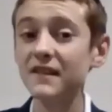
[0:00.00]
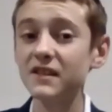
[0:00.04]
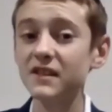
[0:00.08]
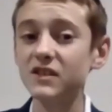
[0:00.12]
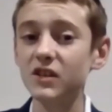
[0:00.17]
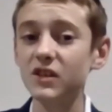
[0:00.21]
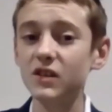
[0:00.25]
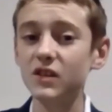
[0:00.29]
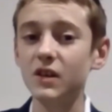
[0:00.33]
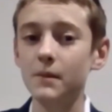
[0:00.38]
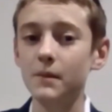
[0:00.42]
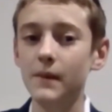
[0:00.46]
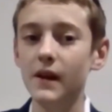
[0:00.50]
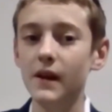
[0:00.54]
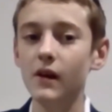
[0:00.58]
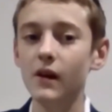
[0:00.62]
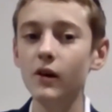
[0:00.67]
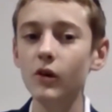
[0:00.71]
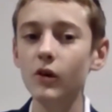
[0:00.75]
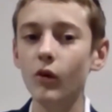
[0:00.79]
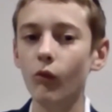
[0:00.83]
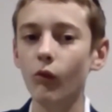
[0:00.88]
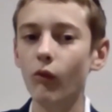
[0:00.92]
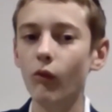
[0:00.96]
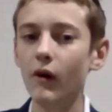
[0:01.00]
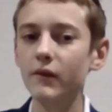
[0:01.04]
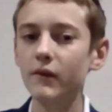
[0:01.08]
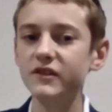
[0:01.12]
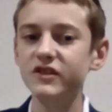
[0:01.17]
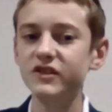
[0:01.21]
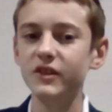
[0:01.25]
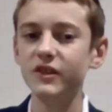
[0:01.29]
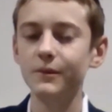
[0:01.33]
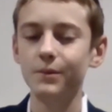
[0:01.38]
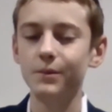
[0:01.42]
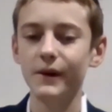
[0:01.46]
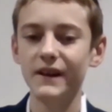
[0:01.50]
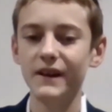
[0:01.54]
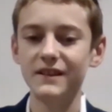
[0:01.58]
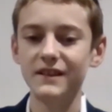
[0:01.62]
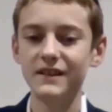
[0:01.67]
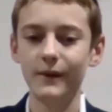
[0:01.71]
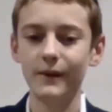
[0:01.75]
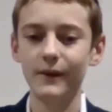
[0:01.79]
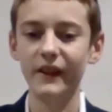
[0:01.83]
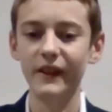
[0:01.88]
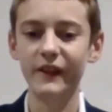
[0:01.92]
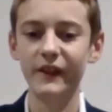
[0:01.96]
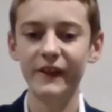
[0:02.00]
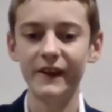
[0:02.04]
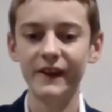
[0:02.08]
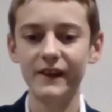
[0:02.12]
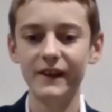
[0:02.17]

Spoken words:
to cook a meal, what would you impress with?